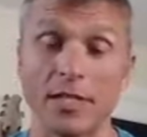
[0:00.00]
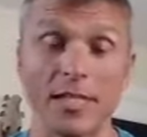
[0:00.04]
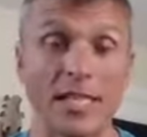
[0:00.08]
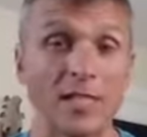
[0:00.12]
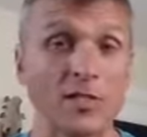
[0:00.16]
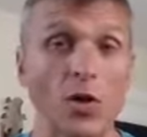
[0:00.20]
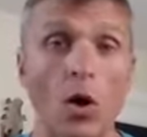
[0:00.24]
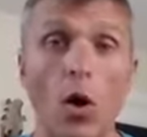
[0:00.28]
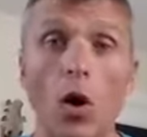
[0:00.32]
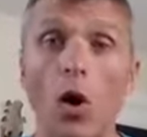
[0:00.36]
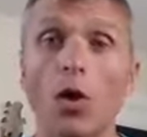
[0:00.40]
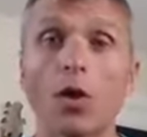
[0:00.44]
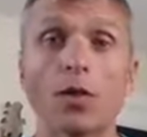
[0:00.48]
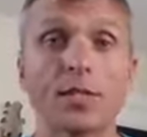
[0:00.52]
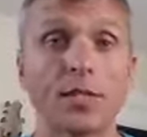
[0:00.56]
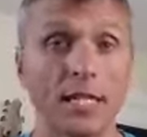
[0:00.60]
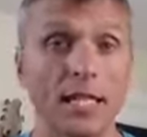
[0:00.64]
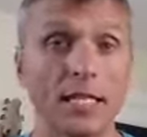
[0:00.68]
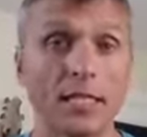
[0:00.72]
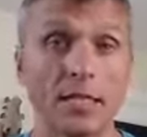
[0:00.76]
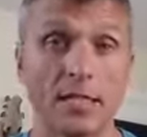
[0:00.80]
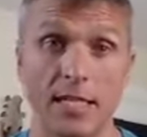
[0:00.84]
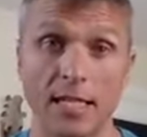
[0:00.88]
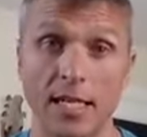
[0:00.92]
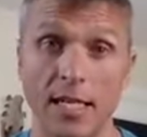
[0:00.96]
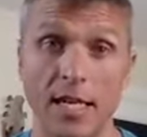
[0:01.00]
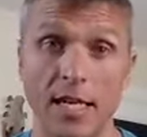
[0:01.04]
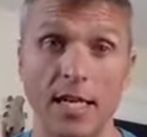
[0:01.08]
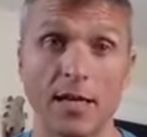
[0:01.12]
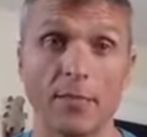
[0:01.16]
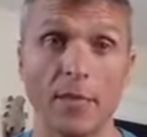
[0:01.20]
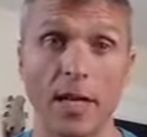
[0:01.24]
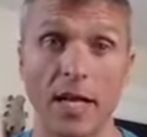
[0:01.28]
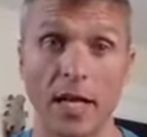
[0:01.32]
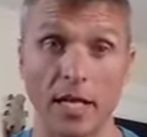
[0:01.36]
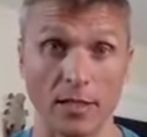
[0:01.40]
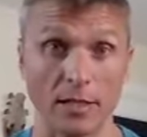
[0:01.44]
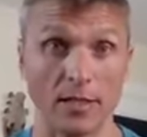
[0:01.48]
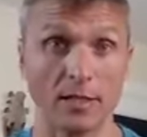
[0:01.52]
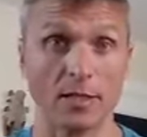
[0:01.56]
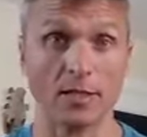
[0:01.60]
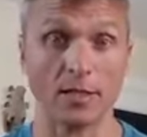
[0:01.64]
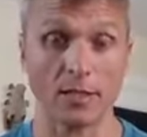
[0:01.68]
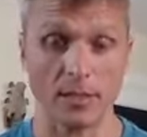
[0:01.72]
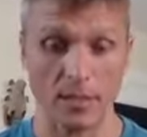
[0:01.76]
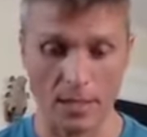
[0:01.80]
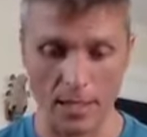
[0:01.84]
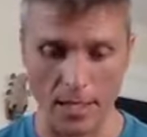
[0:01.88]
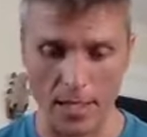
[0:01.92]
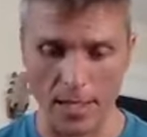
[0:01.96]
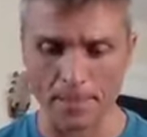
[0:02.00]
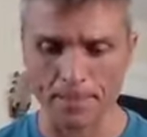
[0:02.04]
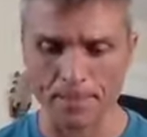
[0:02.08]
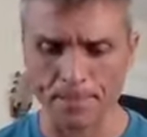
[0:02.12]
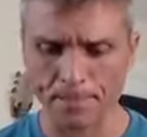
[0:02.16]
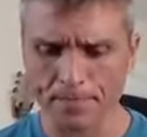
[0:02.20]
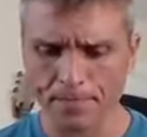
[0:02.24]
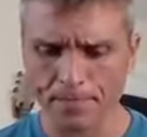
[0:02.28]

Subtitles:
That's all cestui means, okay?